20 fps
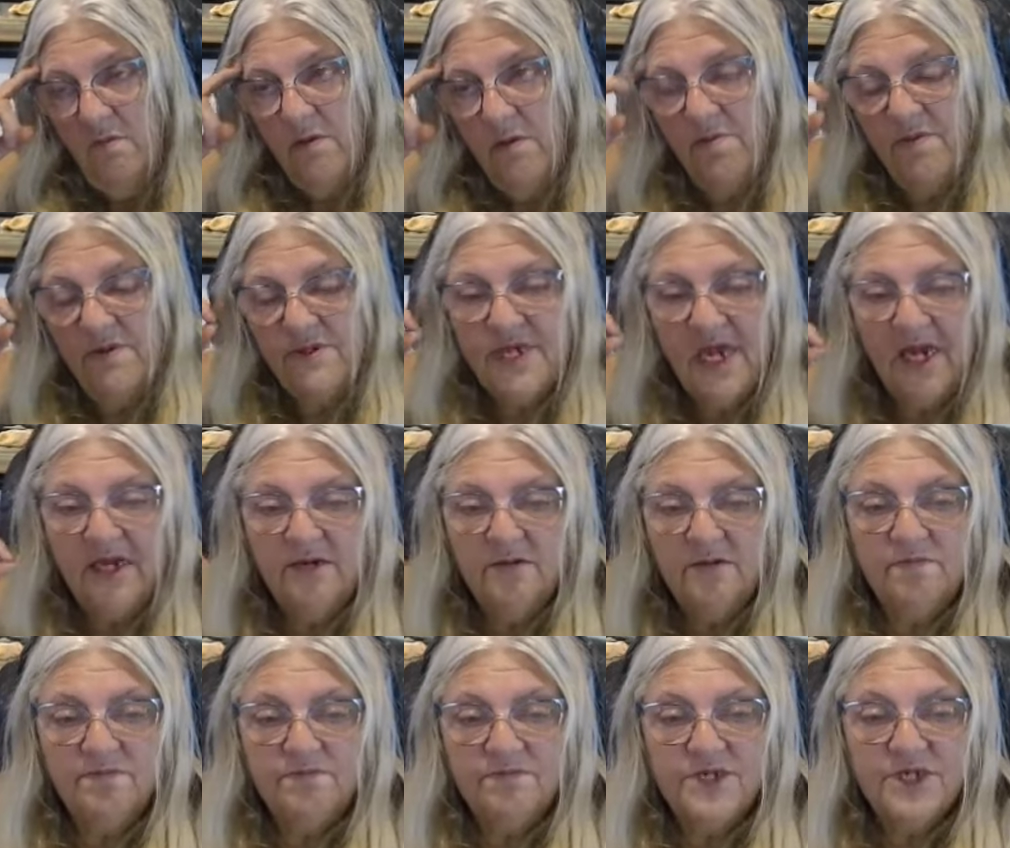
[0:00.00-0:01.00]
But
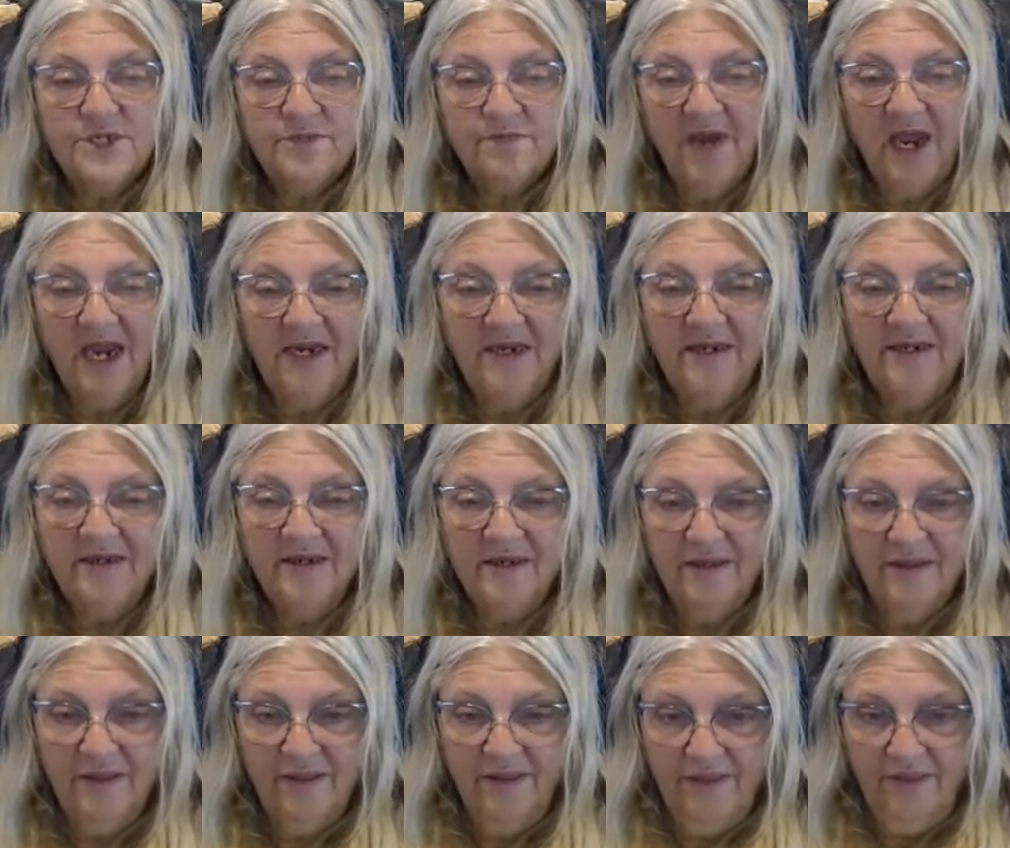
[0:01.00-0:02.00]
despite
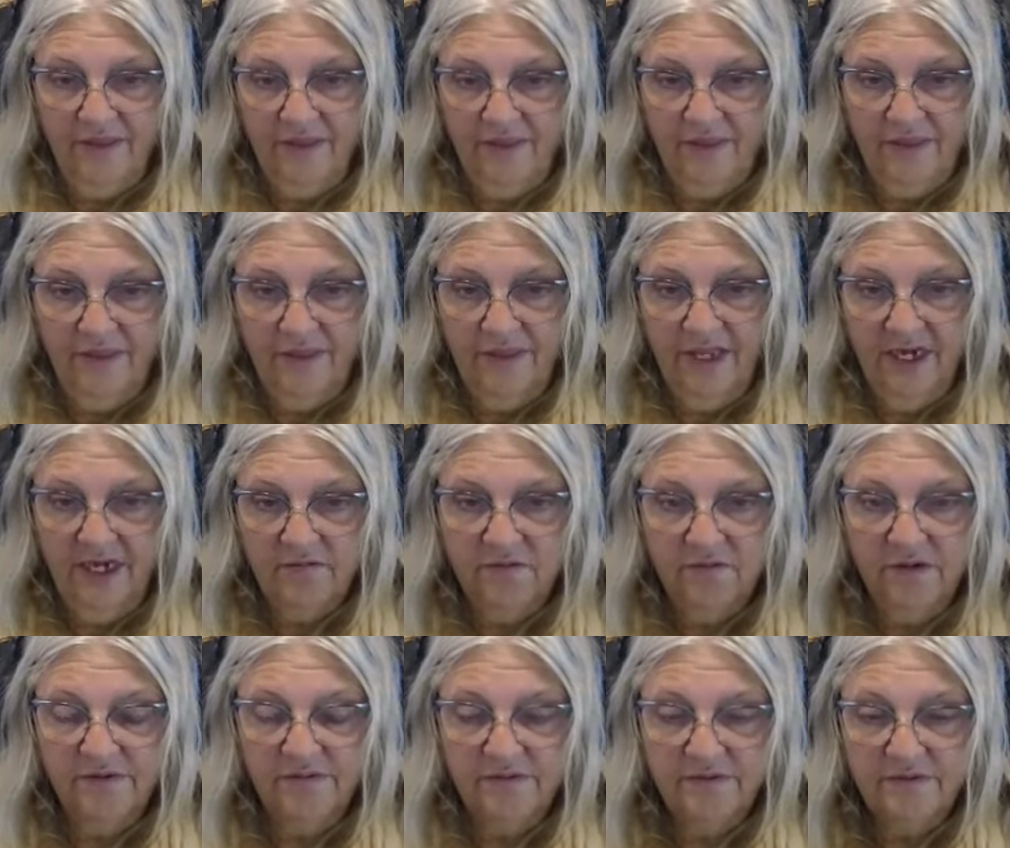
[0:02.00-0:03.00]
their
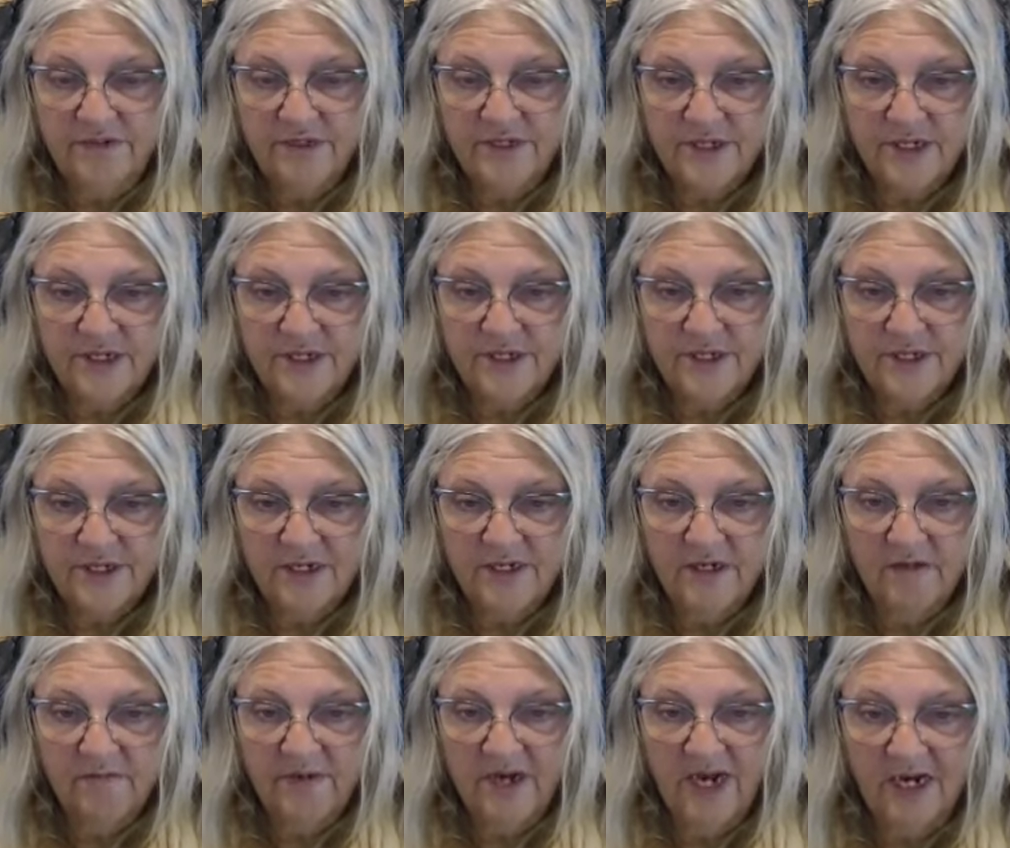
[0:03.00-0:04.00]
grievances in
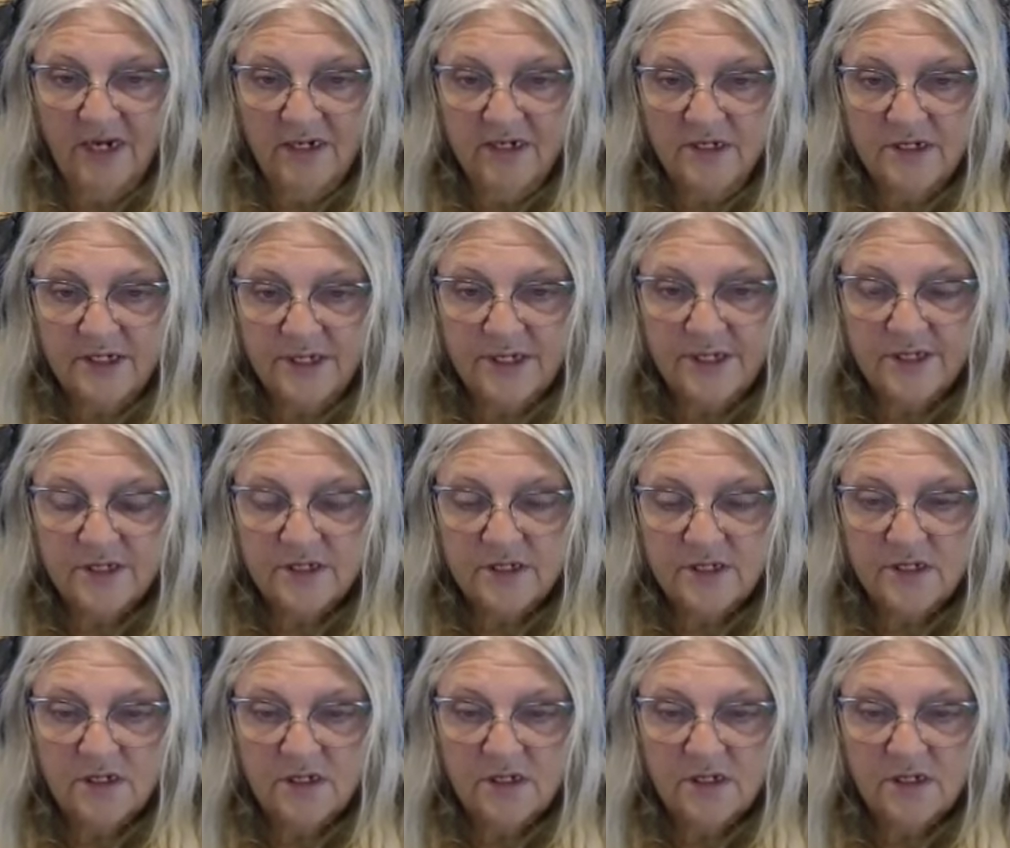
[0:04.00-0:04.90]
the past,